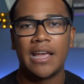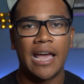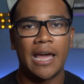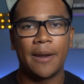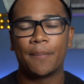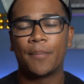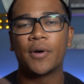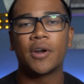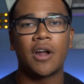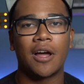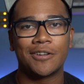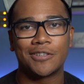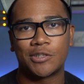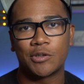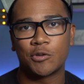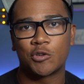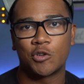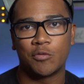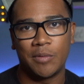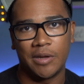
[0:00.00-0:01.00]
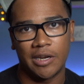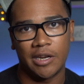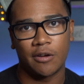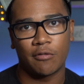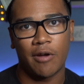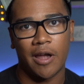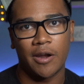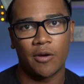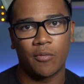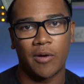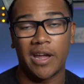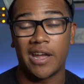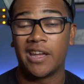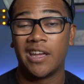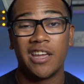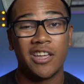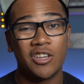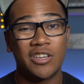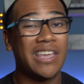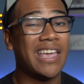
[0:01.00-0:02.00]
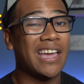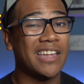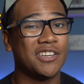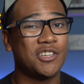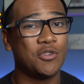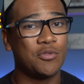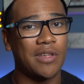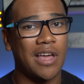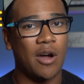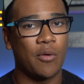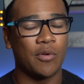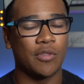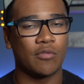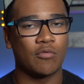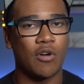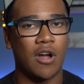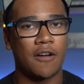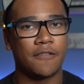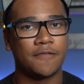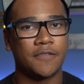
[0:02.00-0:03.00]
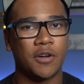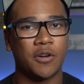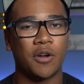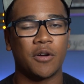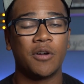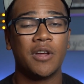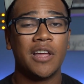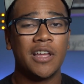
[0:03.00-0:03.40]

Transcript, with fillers: and put it on social media right away. You can't do that with a RAW photo.